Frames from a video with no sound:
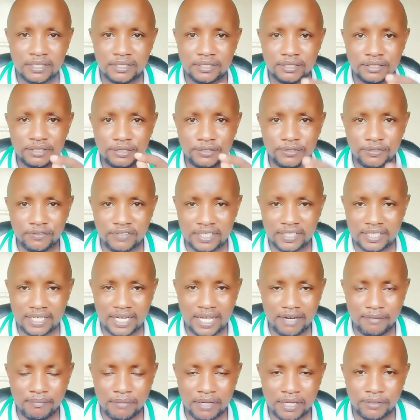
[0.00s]

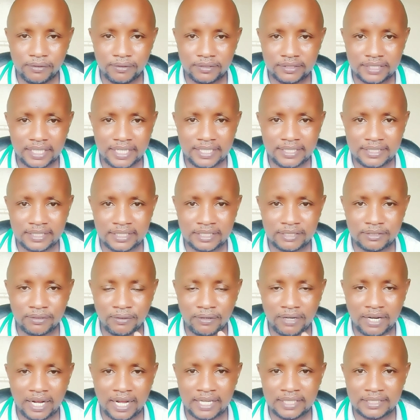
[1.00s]
Juvenile myositis
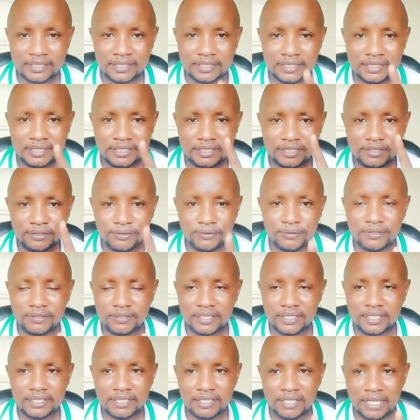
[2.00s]
occurs in
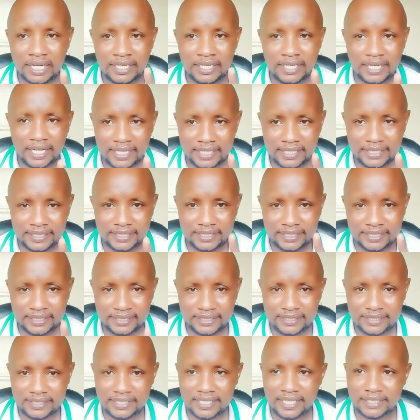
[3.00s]
children under 18
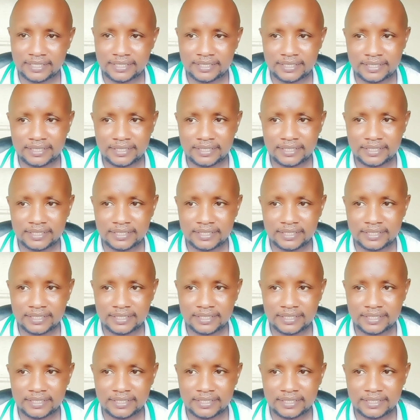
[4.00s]
years.